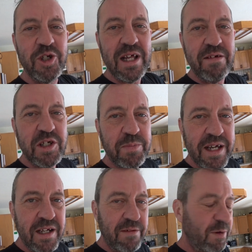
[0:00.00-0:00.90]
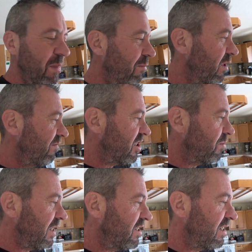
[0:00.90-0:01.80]
lifespan of a member of his
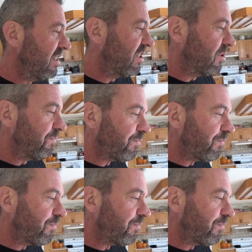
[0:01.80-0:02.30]
species